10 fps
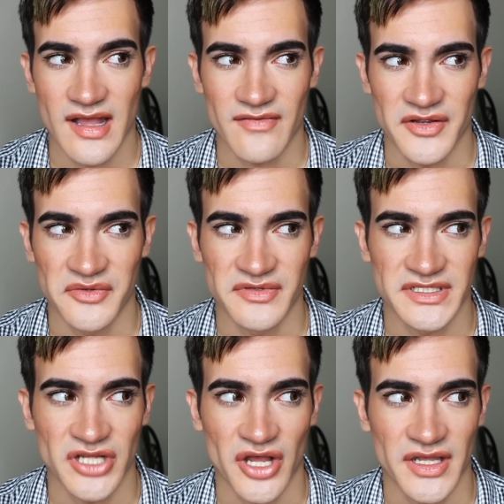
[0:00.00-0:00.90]
everyone
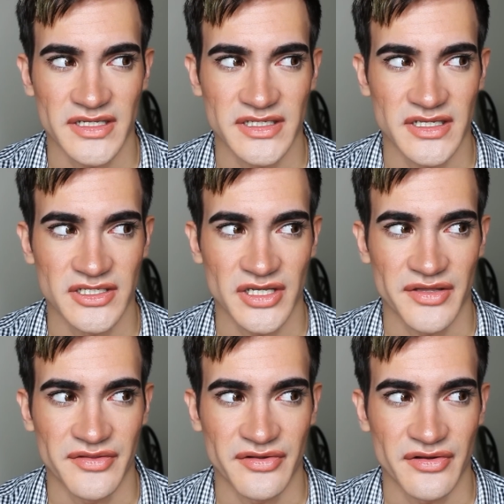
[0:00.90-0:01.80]
was talking to each
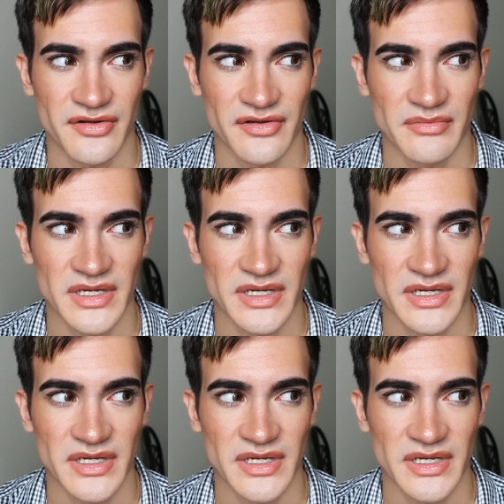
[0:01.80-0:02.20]
other,